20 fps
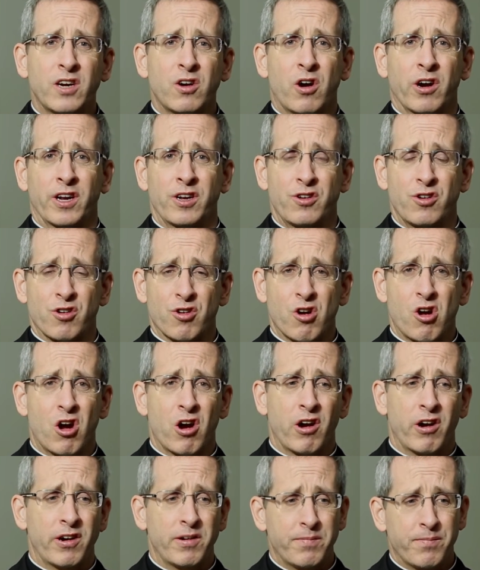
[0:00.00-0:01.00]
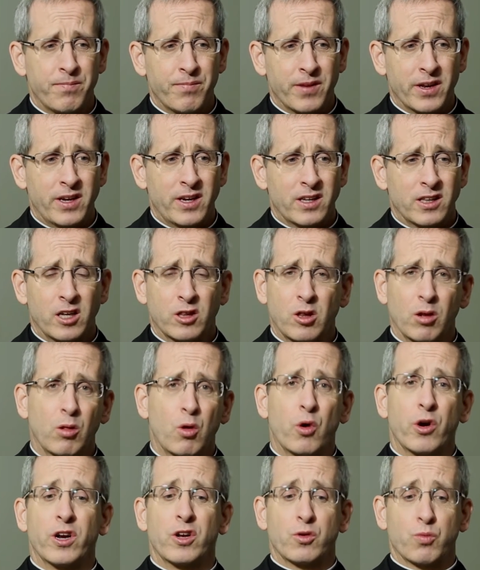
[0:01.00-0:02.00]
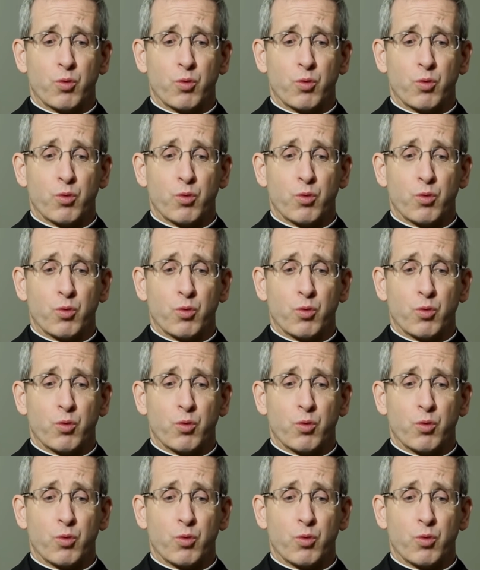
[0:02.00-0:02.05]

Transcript: on in your heart, that the Lord is